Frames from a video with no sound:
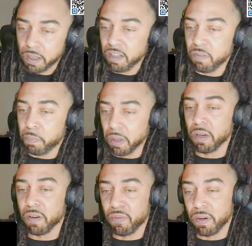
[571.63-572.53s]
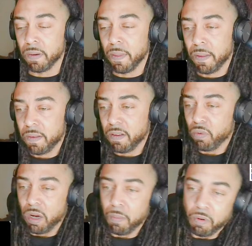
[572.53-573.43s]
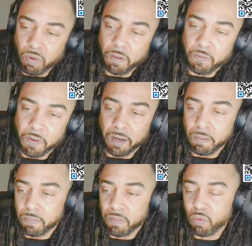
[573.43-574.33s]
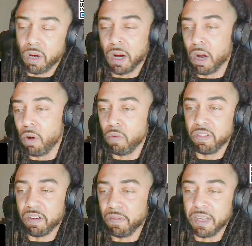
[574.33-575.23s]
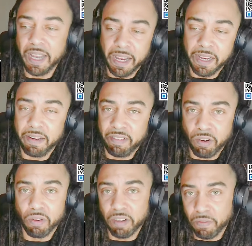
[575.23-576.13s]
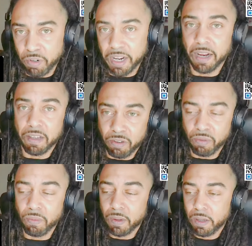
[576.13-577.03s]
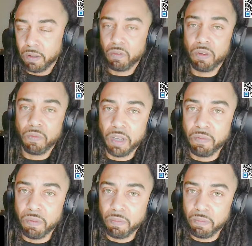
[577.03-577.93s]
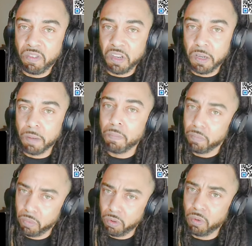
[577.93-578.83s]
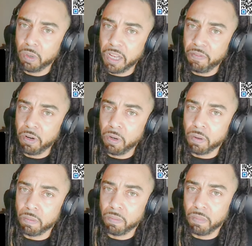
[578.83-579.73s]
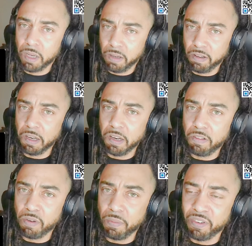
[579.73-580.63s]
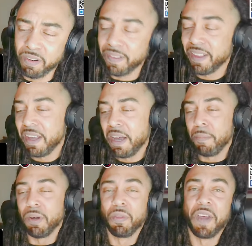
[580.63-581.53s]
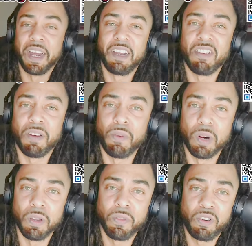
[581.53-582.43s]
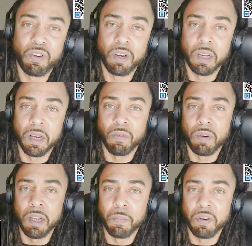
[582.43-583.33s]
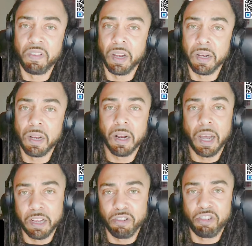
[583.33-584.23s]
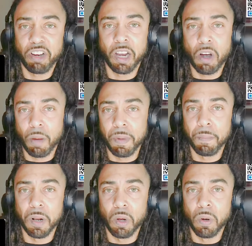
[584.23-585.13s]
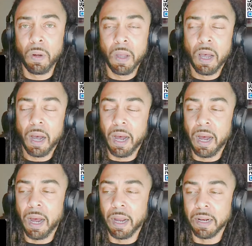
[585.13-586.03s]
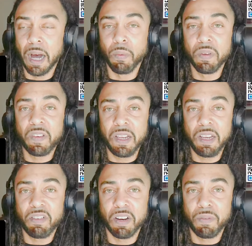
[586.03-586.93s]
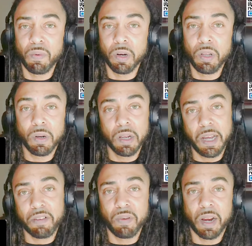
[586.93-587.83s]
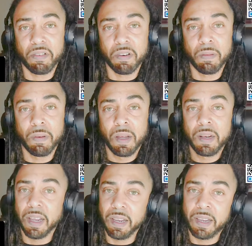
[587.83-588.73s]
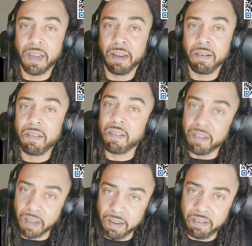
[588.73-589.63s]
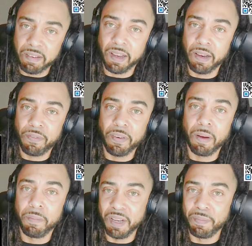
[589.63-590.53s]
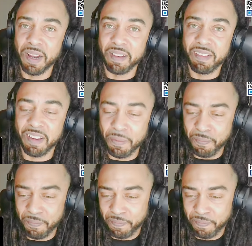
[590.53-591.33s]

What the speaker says: He's built different. This is why I'm a REN fan. This is why I got over 70, 80 songs I've reacted to. So if you haven't seen them, go and have a look. Links in the description. But no, thank each and every one of you for tuning in. I really appreciate it. Like and share, comment below. And I will see each and every one of you on the next reaction. Take care, stay safe, be blessed, yep. Yeah?